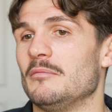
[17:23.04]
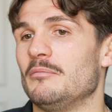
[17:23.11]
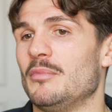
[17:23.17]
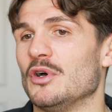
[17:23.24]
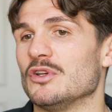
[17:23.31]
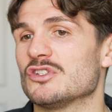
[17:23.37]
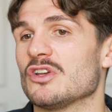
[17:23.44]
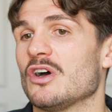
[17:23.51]

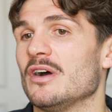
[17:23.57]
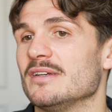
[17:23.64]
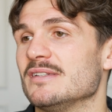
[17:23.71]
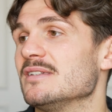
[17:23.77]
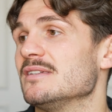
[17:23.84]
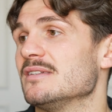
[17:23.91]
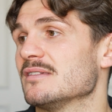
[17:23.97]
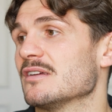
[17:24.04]
but size
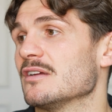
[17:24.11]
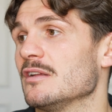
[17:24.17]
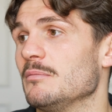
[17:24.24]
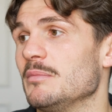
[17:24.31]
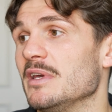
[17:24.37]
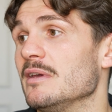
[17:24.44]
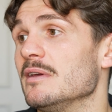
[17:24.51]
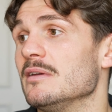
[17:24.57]
is going to
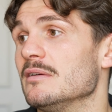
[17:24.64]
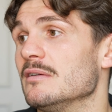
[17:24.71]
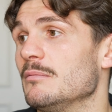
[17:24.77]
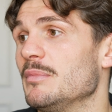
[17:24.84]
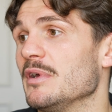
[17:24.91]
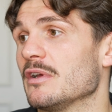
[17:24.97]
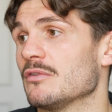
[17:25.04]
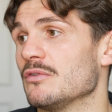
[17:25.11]
be a
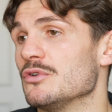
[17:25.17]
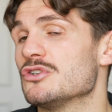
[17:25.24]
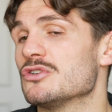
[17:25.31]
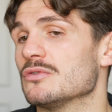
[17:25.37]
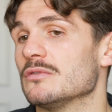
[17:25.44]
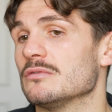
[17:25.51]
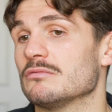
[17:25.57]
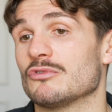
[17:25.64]
big
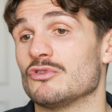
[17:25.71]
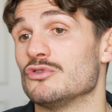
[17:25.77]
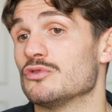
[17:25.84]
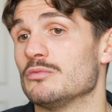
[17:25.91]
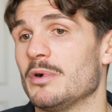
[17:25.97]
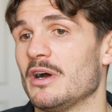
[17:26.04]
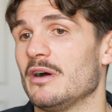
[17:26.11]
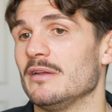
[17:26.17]
crucial
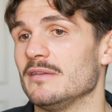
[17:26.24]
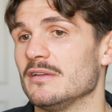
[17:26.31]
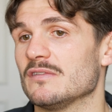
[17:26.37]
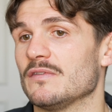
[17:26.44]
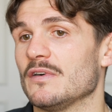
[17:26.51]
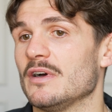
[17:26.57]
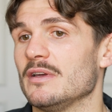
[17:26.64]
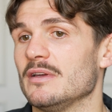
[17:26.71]
crucial part in this
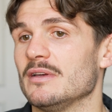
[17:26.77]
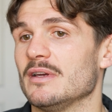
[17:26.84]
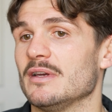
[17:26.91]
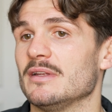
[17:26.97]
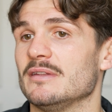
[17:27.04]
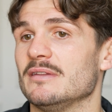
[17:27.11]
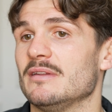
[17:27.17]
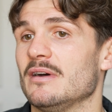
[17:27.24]
fight.
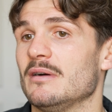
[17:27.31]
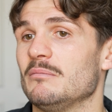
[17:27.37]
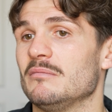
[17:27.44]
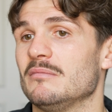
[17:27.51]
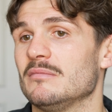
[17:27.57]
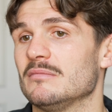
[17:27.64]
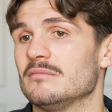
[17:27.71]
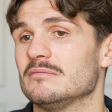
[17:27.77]
And
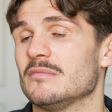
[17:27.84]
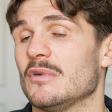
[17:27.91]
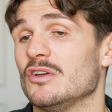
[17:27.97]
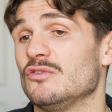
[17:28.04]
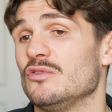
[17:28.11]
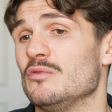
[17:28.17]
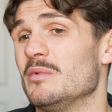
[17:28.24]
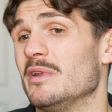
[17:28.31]
um, I
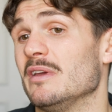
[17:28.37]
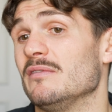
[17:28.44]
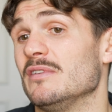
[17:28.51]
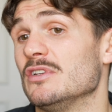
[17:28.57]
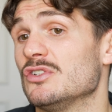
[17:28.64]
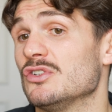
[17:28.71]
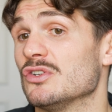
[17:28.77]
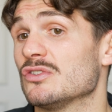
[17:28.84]
do believe
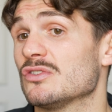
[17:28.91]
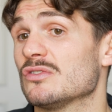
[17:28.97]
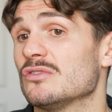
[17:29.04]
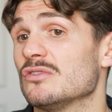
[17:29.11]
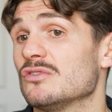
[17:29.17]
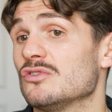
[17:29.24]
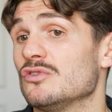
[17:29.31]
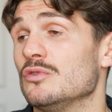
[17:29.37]
he's just
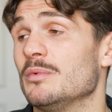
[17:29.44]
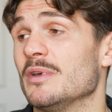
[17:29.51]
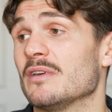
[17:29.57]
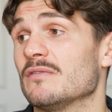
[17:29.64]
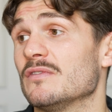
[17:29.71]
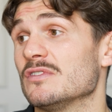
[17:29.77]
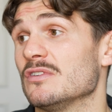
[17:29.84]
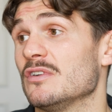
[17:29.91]
too big
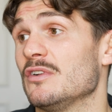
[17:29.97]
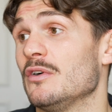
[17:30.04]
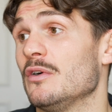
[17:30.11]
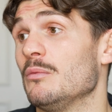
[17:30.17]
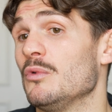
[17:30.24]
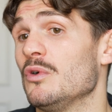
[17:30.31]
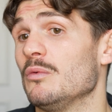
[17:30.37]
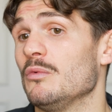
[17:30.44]
for Zurdo.
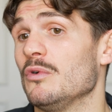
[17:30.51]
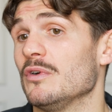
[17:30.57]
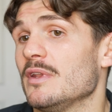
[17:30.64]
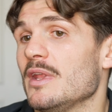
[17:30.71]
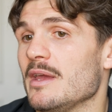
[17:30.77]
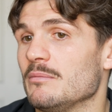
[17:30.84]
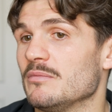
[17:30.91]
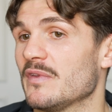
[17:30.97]
And what, what a
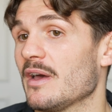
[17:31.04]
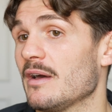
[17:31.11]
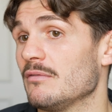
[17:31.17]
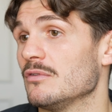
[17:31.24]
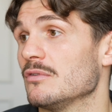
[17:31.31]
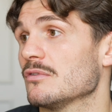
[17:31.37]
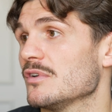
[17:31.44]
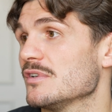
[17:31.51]
name to have
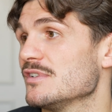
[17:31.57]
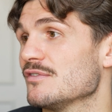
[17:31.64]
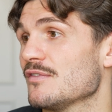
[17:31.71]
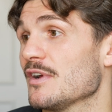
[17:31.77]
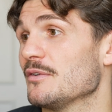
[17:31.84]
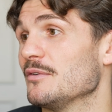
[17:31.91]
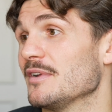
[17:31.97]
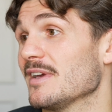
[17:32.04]
on Chris's
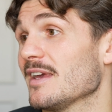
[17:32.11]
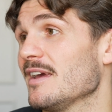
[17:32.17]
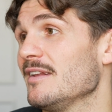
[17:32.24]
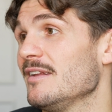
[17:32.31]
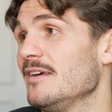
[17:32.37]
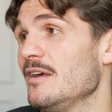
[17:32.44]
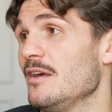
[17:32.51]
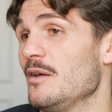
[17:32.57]
record again
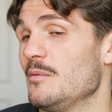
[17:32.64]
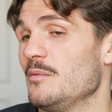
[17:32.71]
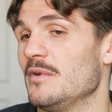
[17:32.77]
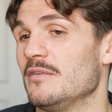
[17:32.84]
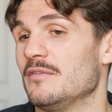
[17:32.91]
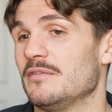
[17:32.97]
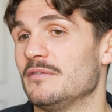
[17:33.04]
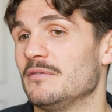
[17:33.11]

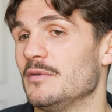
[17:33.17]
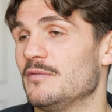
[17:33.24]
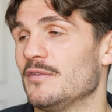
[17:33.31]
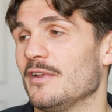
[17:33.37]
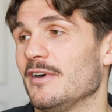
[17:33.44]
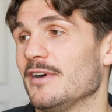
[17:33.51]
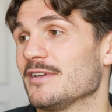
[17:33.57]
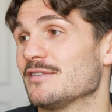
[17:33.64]
with with the
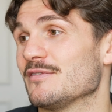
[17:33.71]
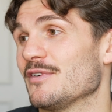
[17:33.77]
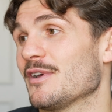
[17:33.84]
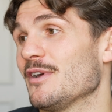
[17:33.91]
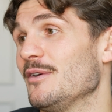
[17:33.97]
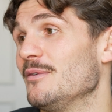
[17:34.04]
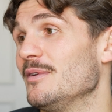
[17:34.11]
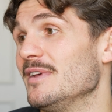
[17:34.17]
likes of
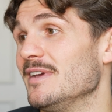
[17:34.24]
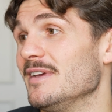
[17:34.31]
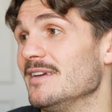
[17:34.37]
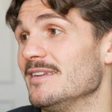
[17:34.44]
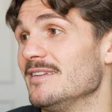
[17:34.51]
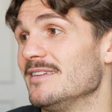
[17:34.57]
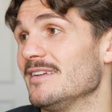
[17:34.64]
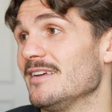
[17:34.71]
Okoli
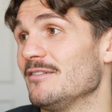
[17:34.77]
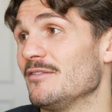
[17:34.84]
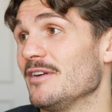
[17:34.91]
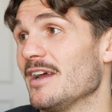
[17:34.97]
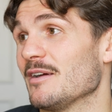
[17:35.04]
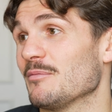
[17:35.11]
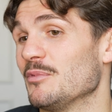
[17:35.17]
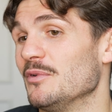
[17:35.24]
and, and
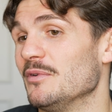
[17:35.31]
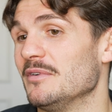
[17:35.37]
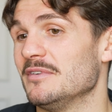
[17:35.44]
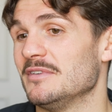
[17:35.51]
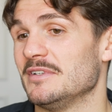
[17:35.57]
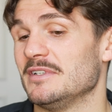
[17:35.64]
Riakporhe.